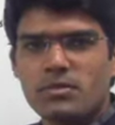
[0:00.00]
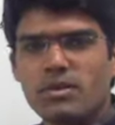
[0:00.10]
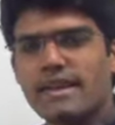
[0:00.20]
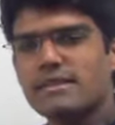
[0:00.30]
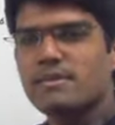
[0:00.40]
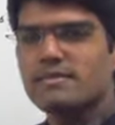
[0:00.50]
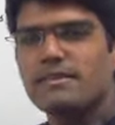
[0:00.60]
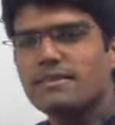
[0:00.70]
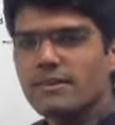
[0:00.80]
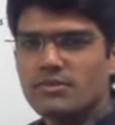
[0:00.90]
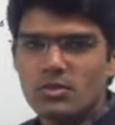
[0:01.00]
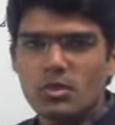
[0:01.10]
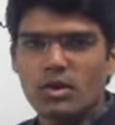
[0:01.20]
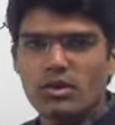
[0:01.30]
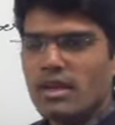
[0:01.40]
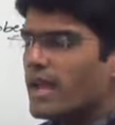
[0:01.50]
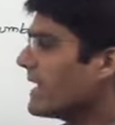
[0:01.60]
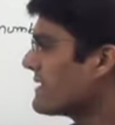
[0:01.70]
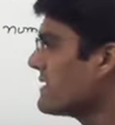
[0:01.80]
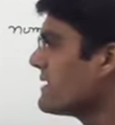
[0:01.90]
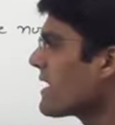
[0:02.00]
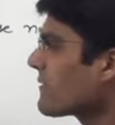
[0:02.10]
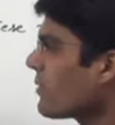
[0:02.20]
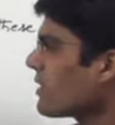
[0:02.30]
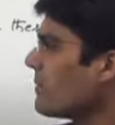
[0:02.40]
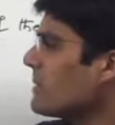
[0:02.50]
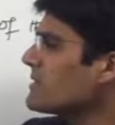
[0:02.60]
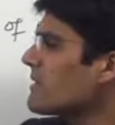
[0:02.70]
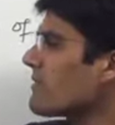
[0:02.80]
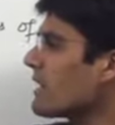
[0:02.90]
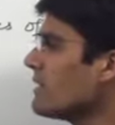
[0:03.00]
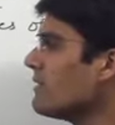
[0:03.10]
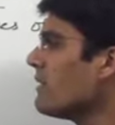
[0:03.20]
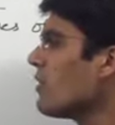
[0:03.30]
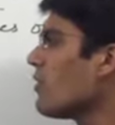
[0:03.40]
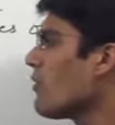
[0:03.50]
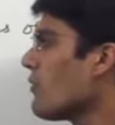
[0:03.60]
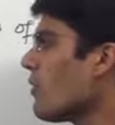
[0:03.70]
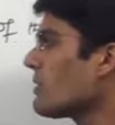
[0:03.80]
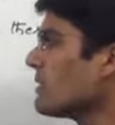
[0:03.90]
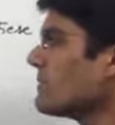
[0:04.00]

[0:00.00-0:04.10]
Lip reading: 4, x plus 6 and so on. And since there are 4 numbers, we have taken 4